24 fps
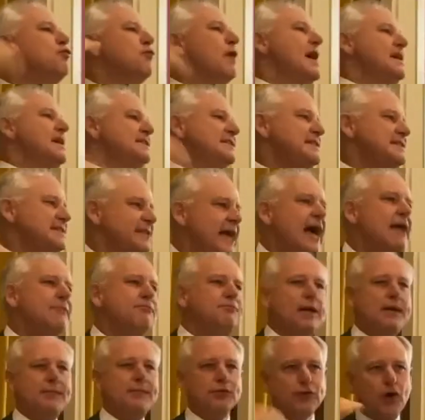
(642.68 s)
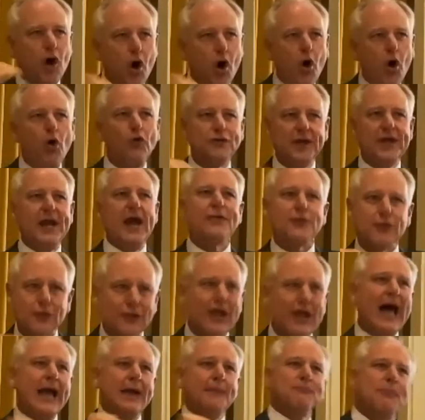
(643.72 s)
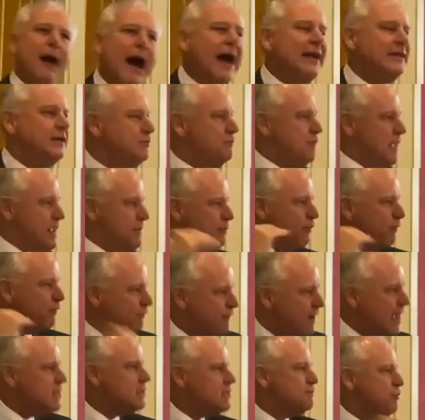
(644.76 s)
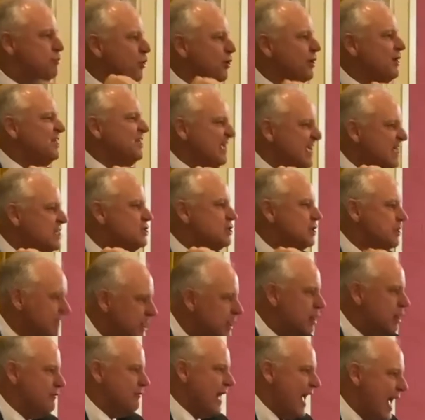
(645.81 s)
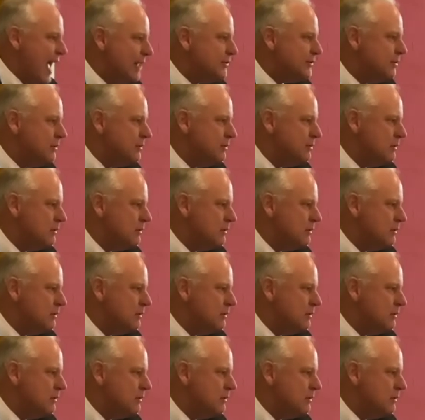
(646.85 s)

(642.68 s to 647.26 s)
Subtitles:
raises dead people to hold together like-minded people. Facebook can engineer that.